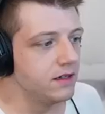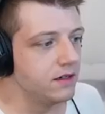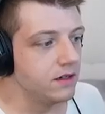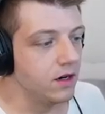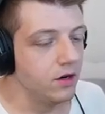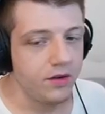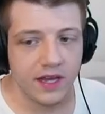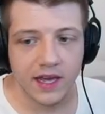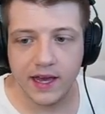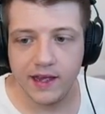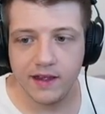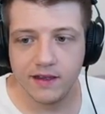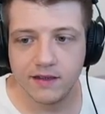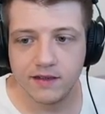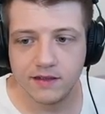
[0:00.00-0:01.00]
okay
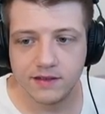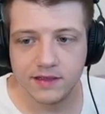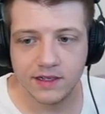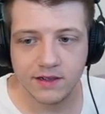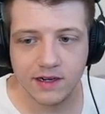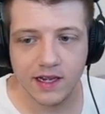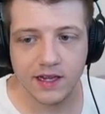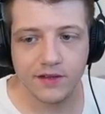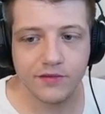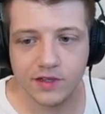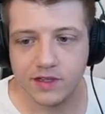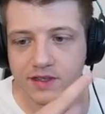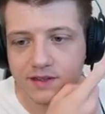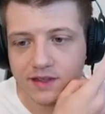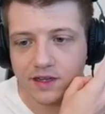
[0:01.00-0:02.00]
they're not
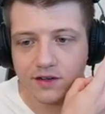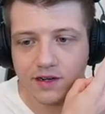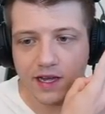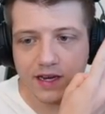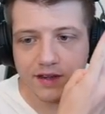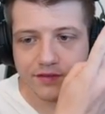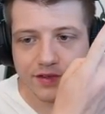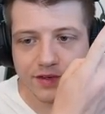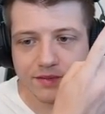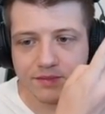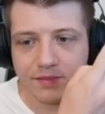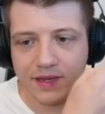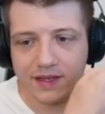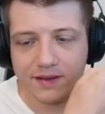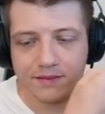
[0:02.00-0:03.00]
even they're not even
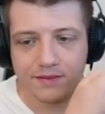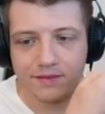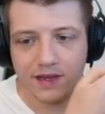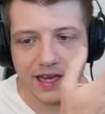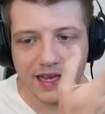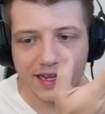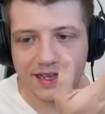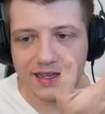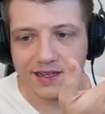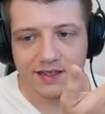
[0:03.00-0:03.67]
being like